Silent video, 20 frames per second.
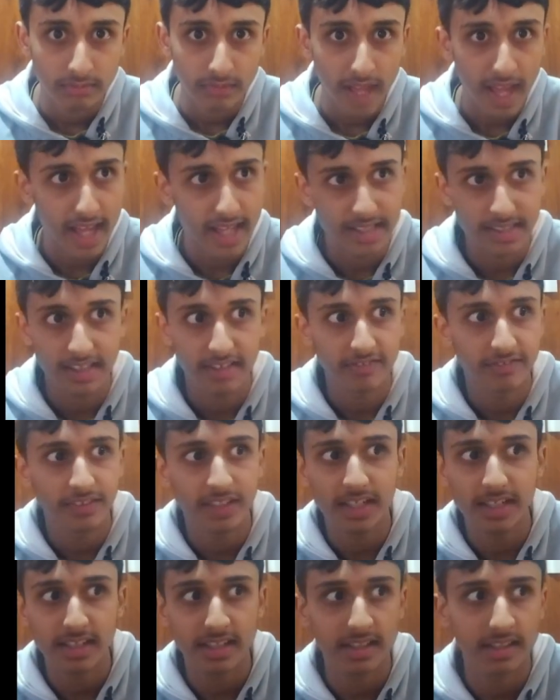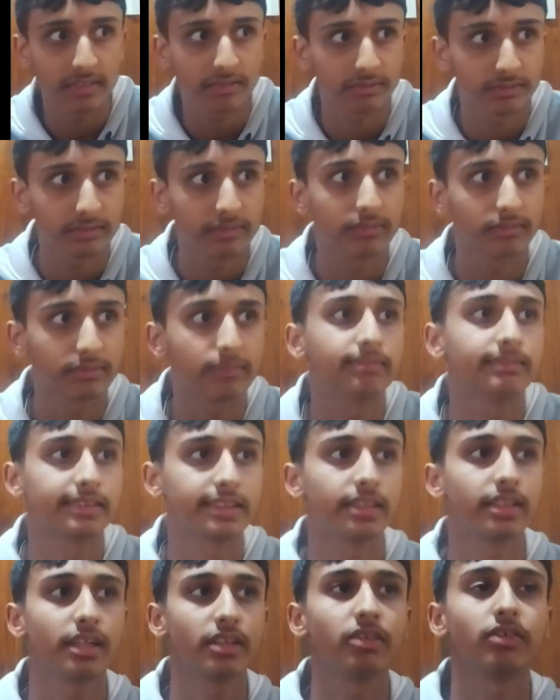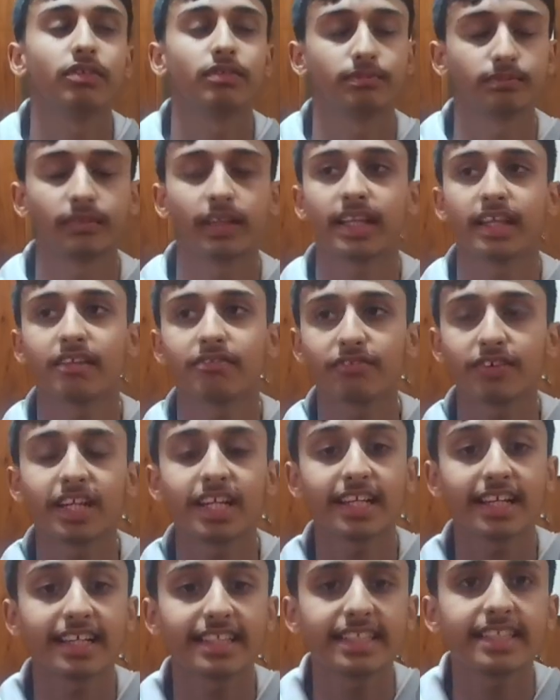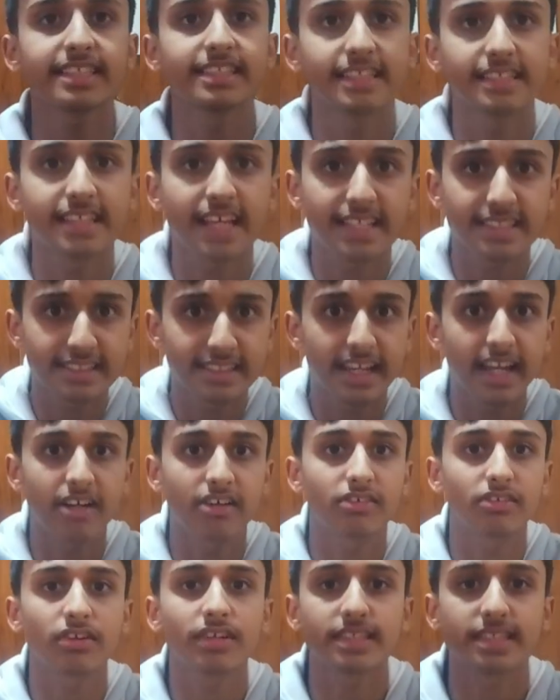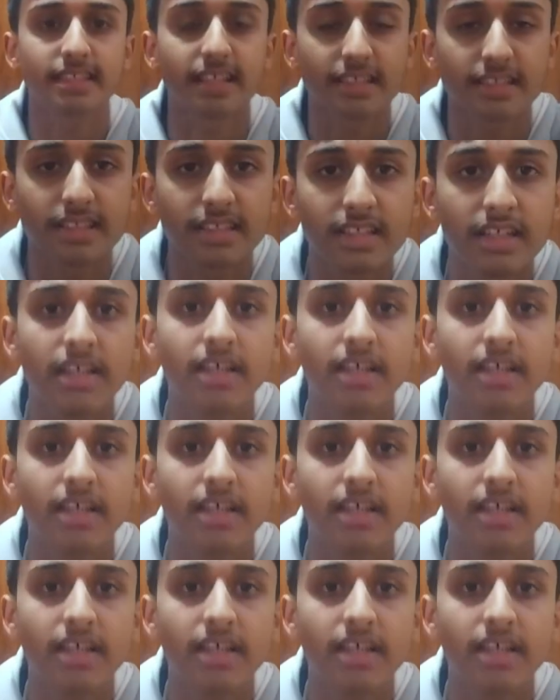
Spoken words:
As infinity, an infinite existence has its characteristics.